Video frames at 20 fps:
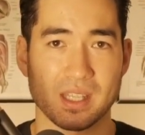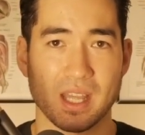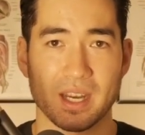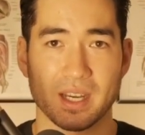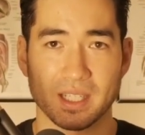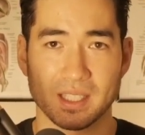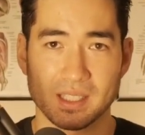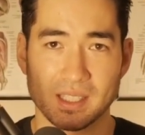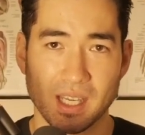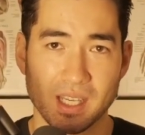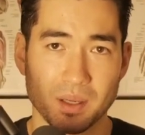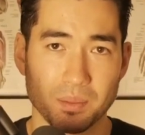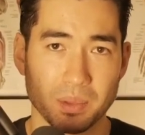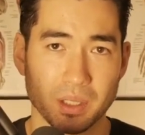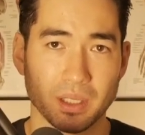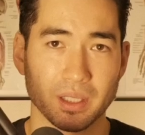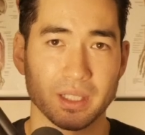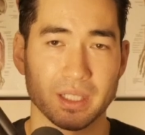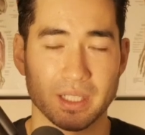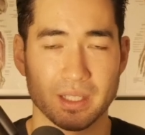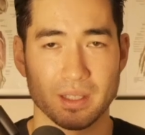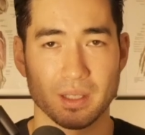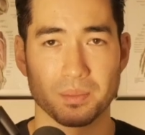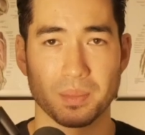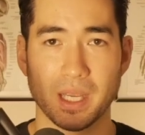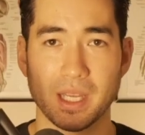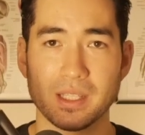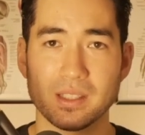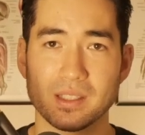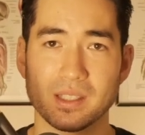that excitability of the
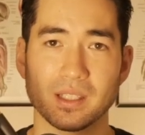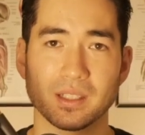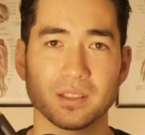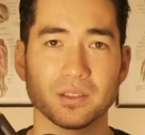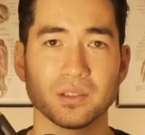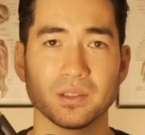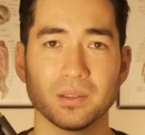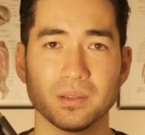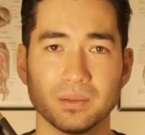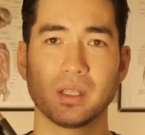pain signal.